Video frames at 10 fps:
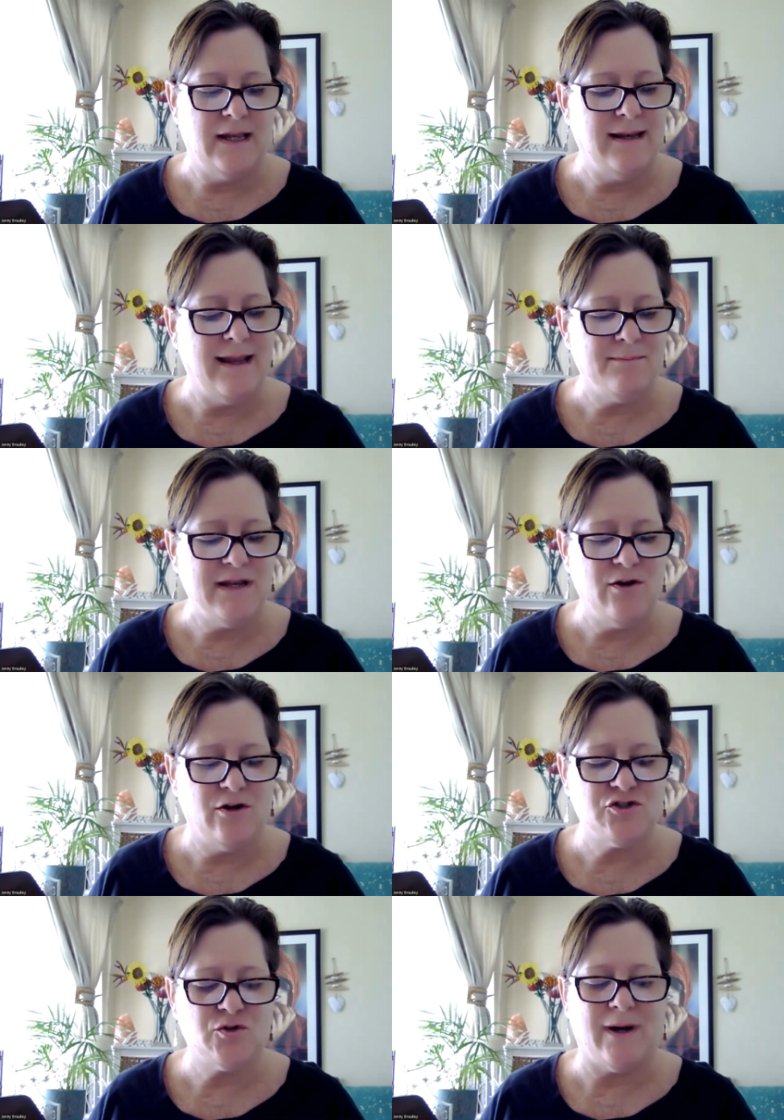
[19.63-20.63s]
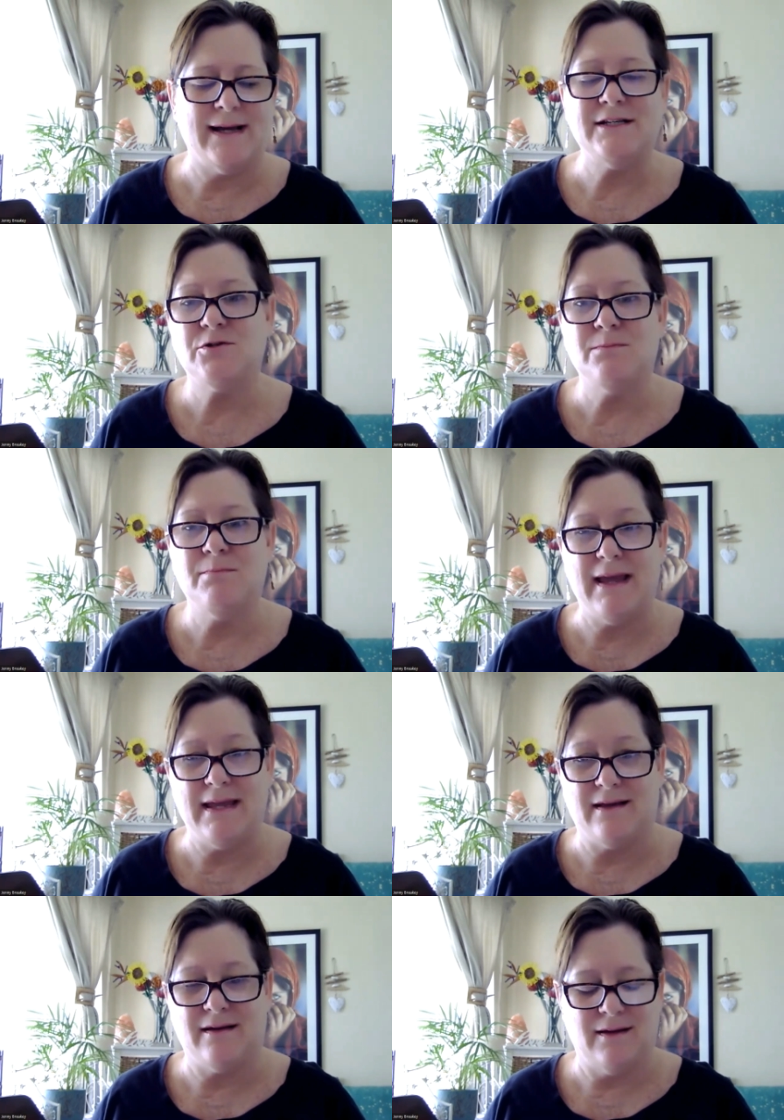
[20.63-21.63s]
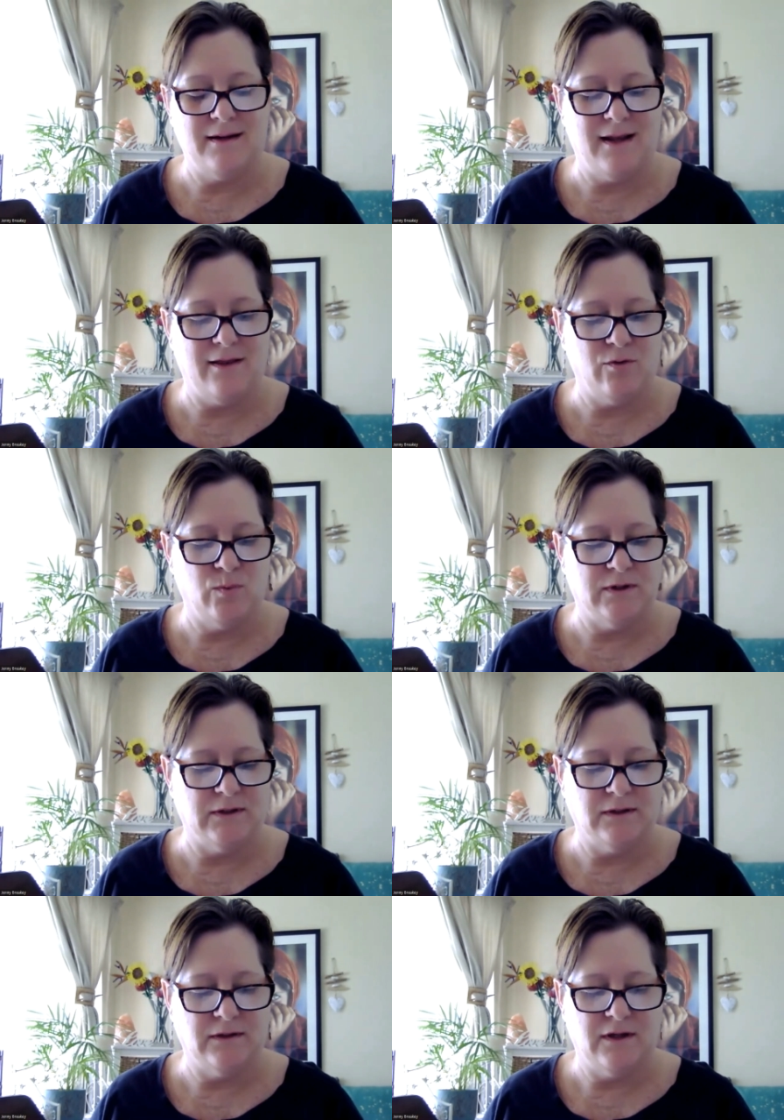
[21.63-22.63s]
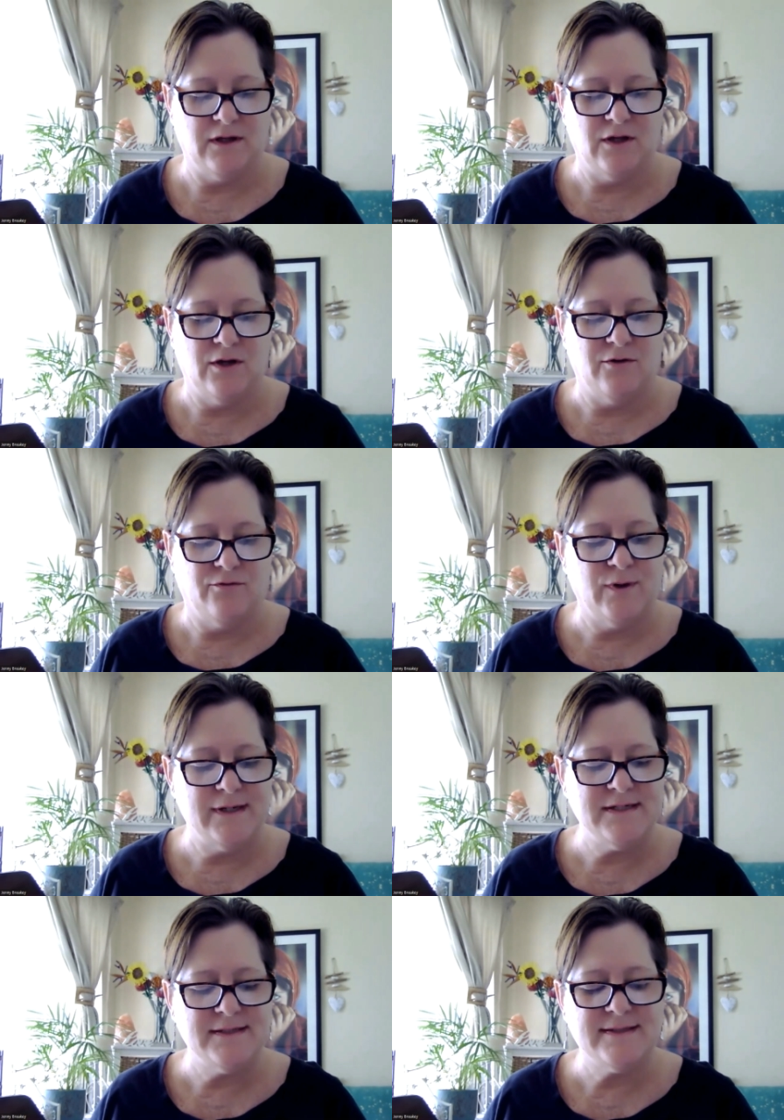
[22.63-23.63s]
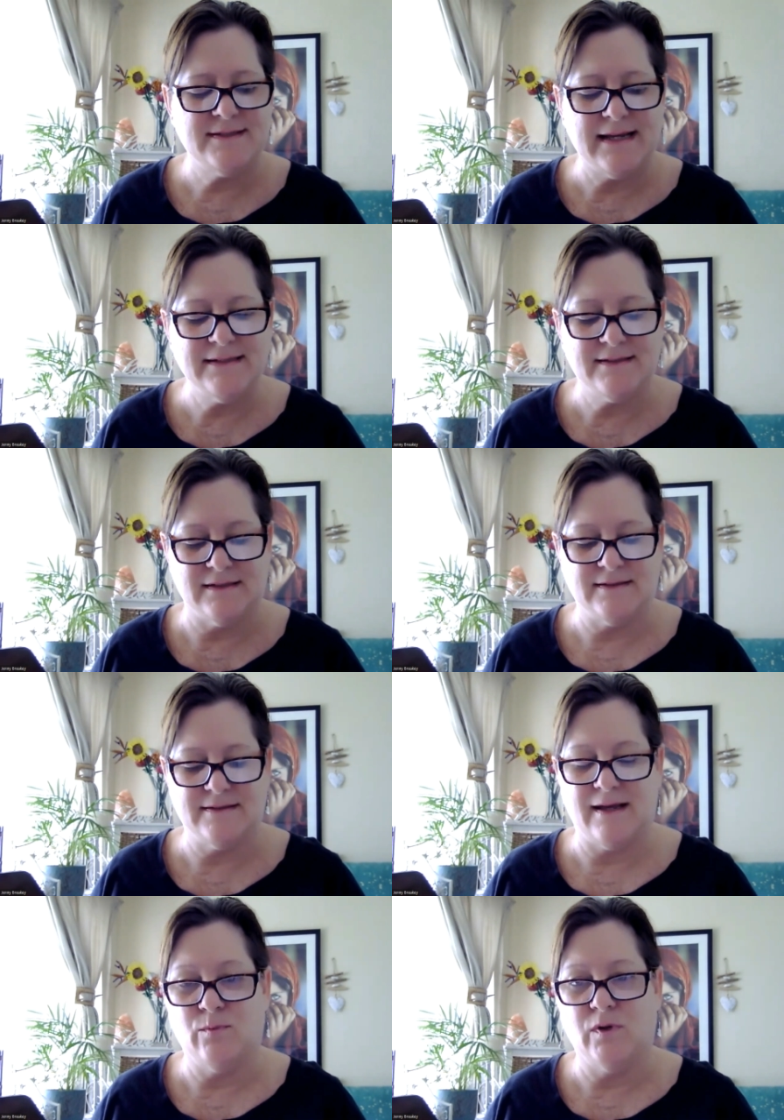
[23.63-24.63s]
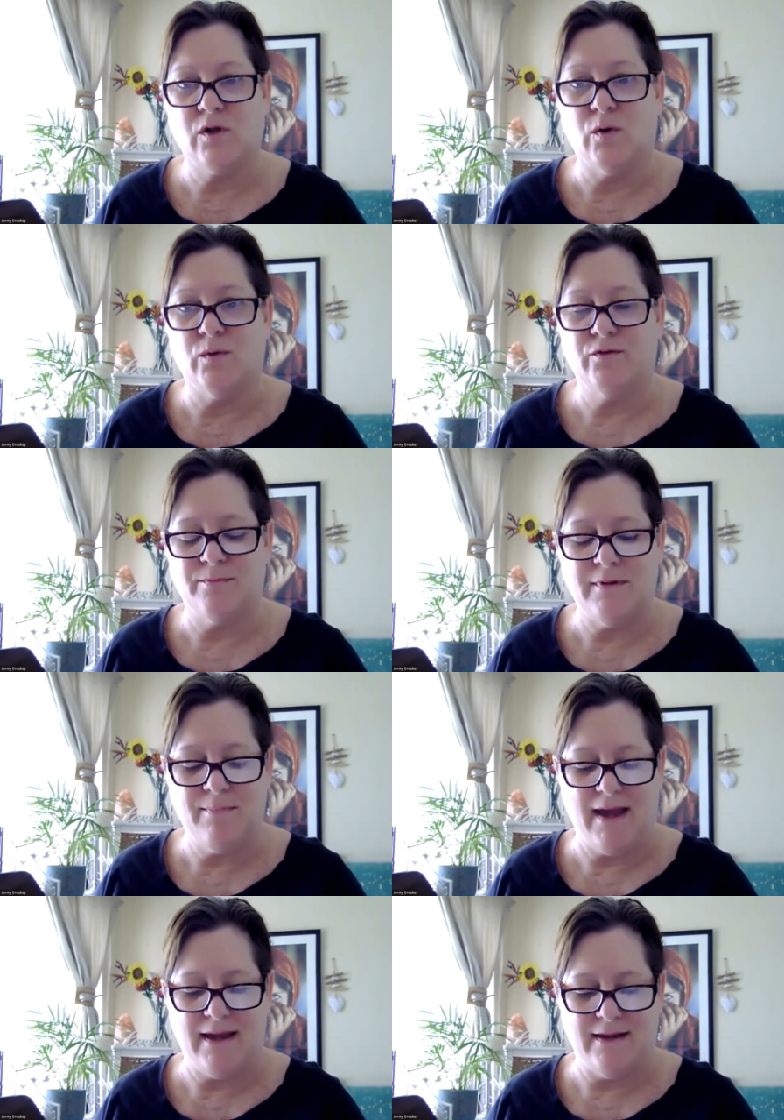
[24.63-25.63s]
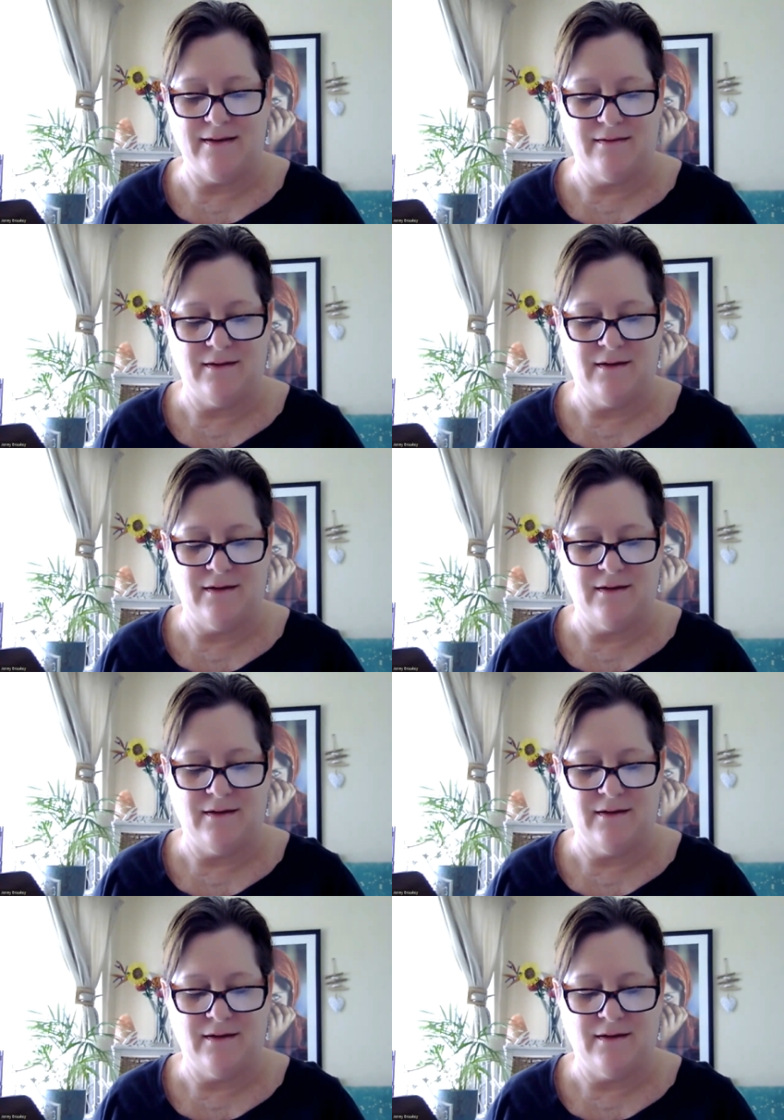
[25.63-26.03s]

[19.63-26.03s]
Let me not try to make another will, for it is senseless and will cause me pain.